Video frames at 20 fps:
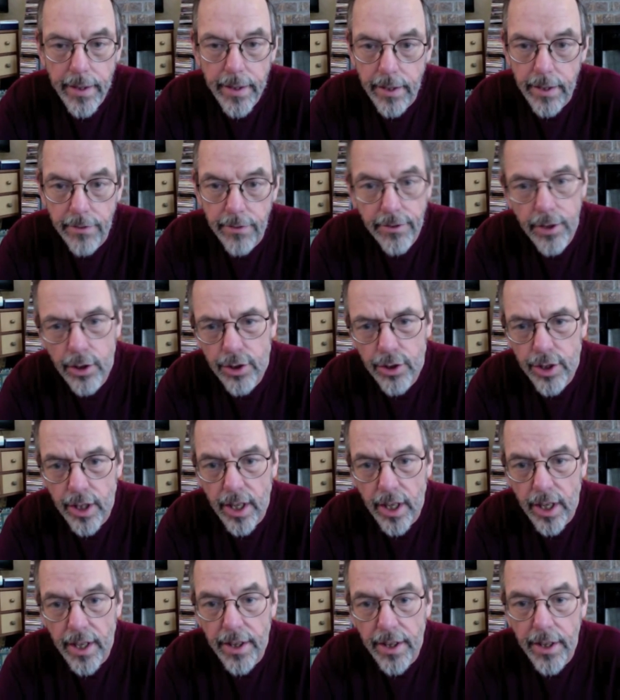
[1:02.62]
confused it,
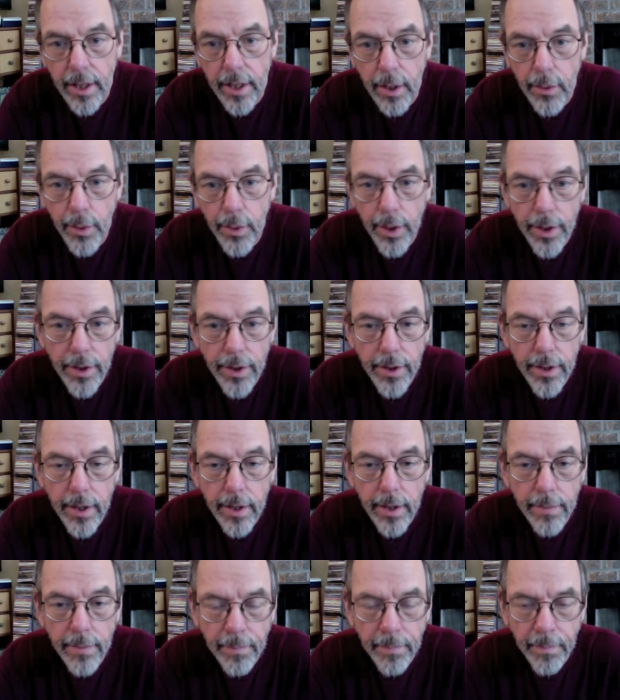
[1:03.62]
I think, with
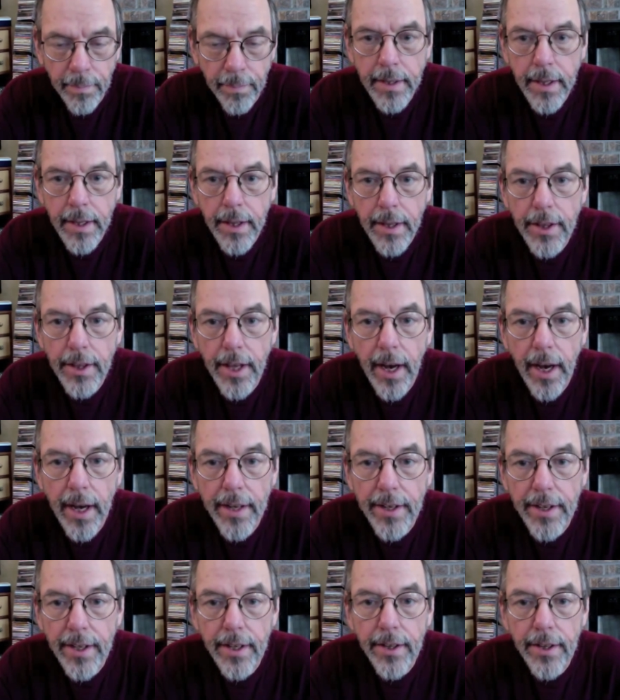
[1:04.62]
the
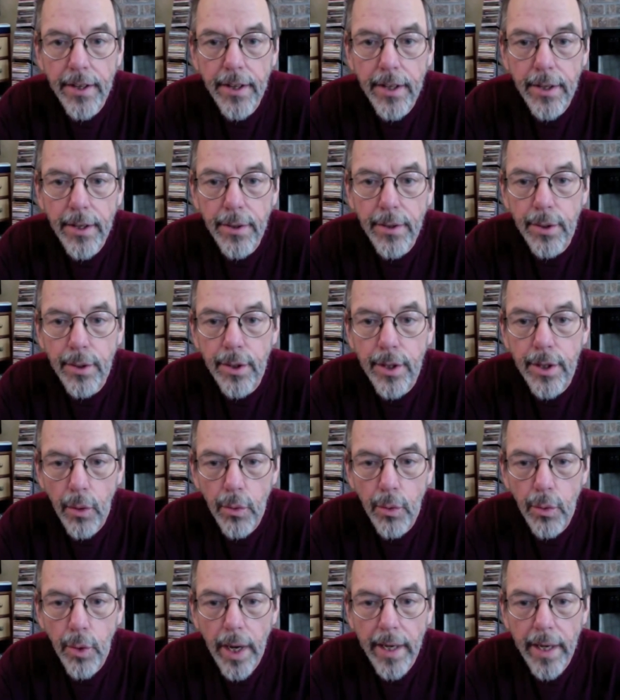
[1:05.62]
idea that you could
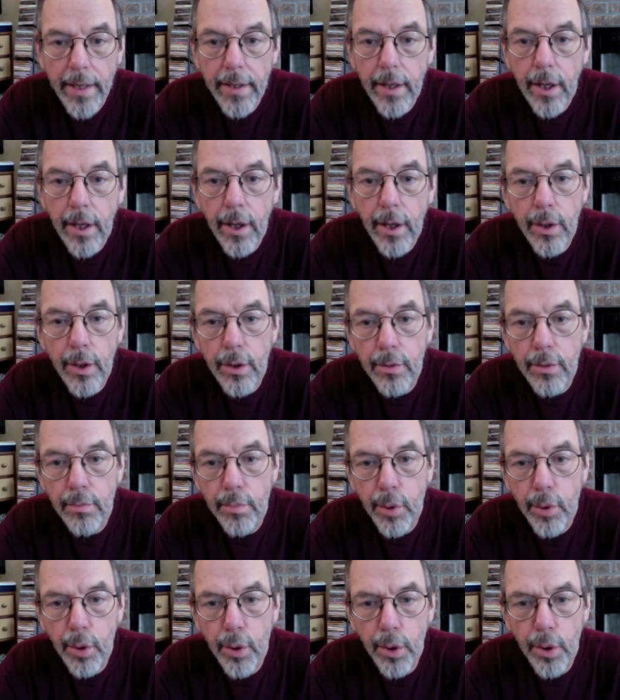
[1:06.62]
write code
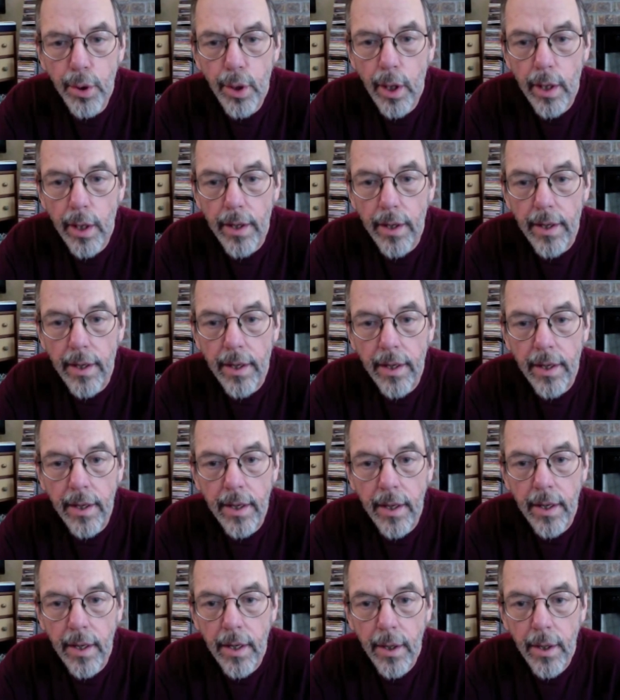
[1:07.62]
poorly
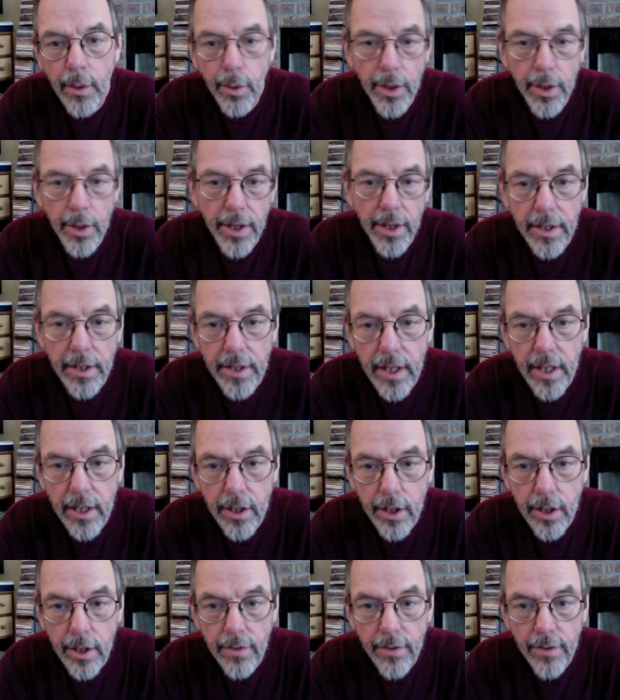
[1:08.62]
with the
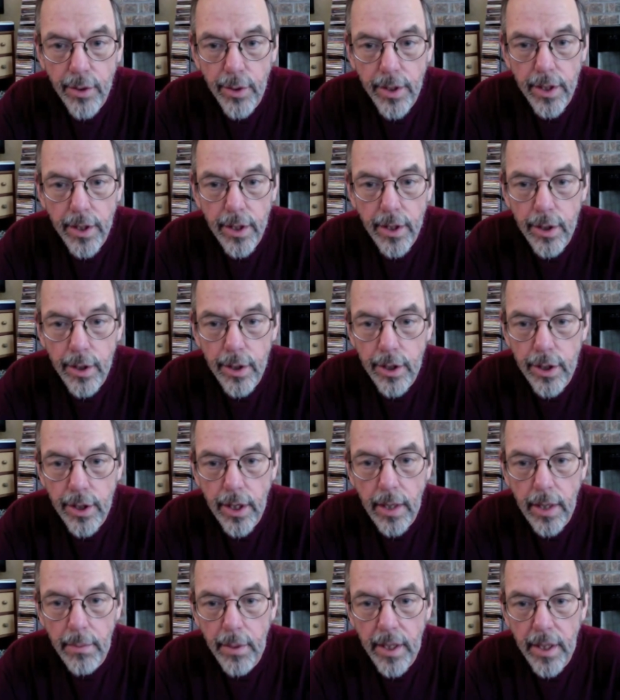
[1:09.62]
intention of doing a good
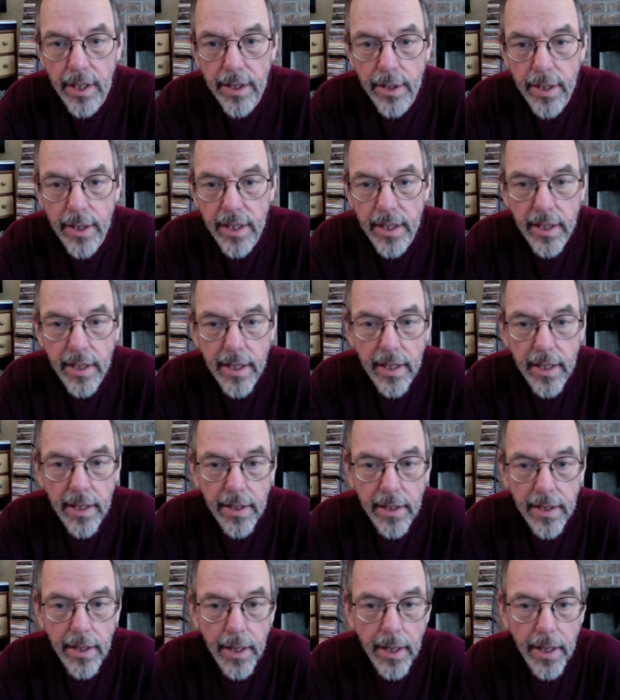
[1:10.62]
job later
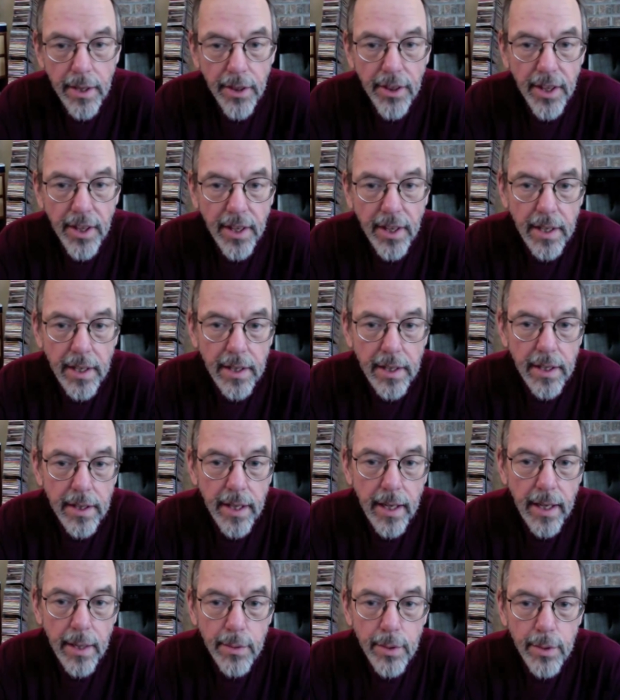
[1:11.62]
and thinking that
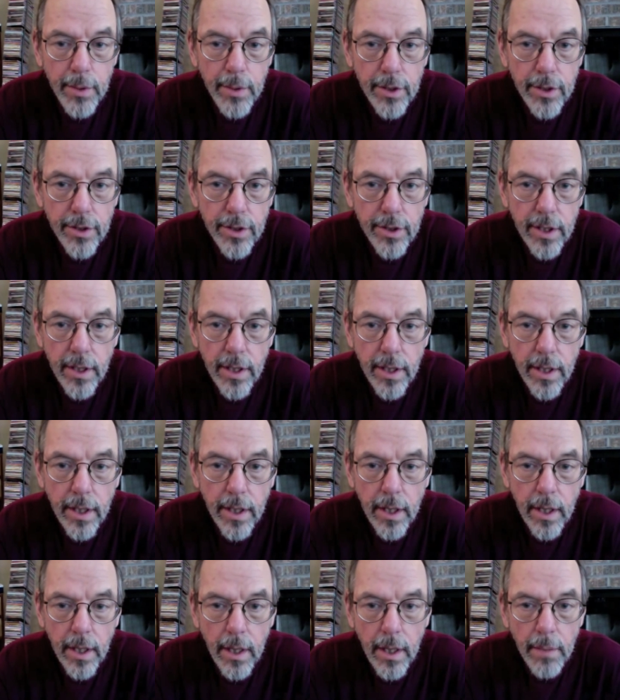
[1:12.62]
that was the
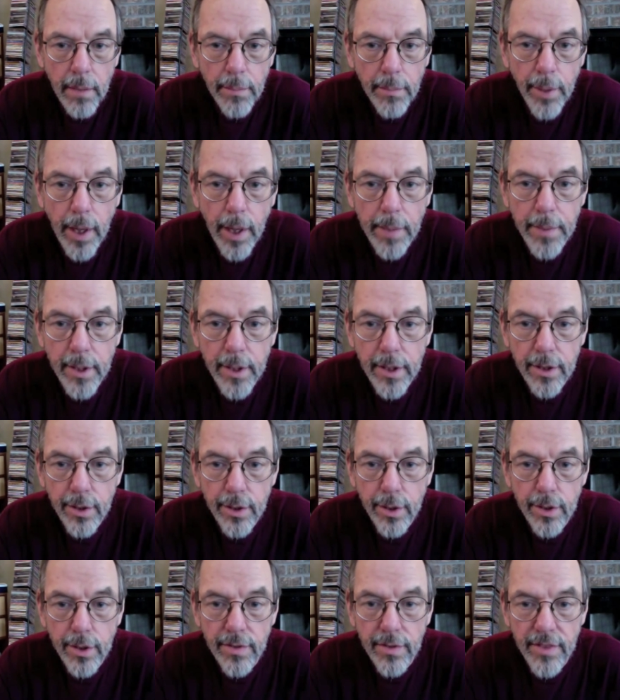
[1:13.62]
primary
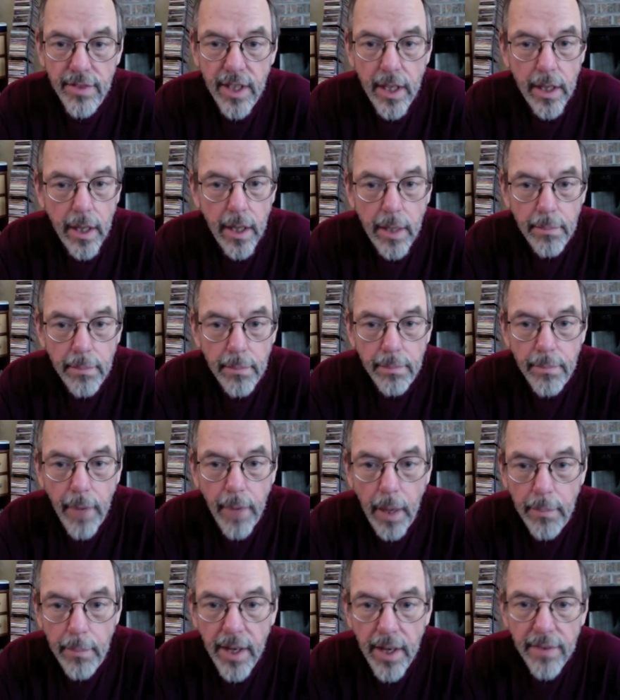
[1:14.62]
source of debt. I'm
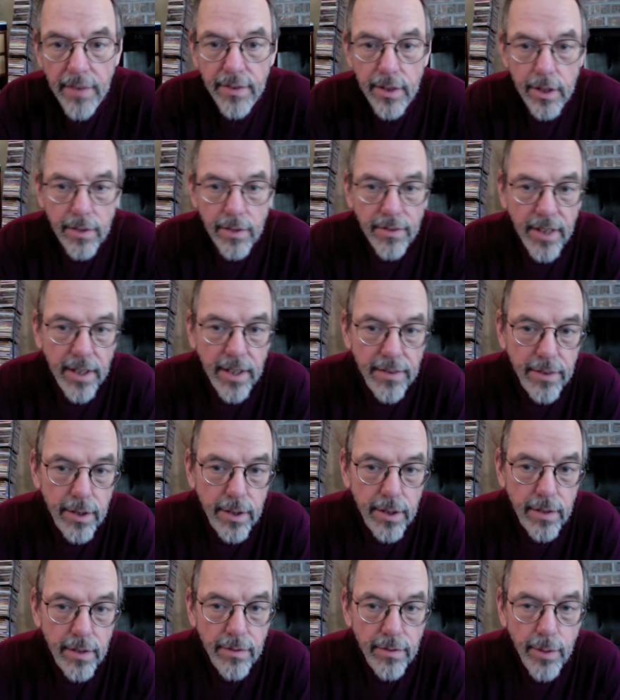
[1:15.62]
never in favor
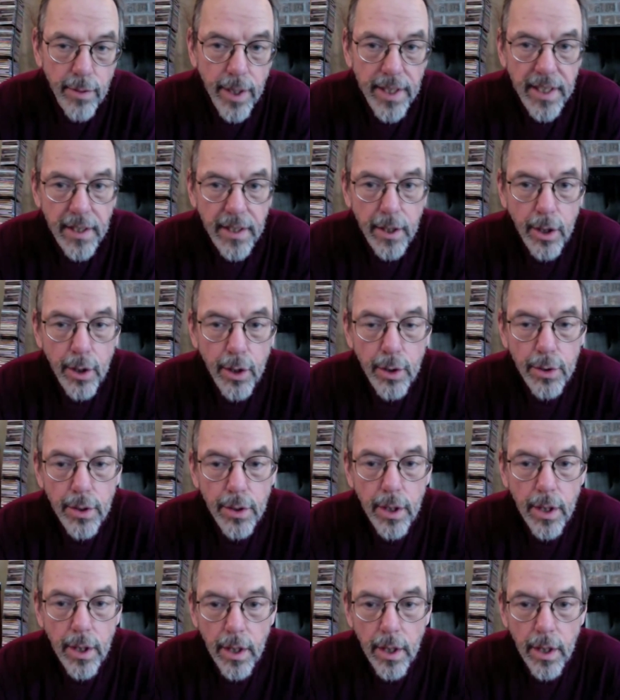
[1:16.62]
of writing code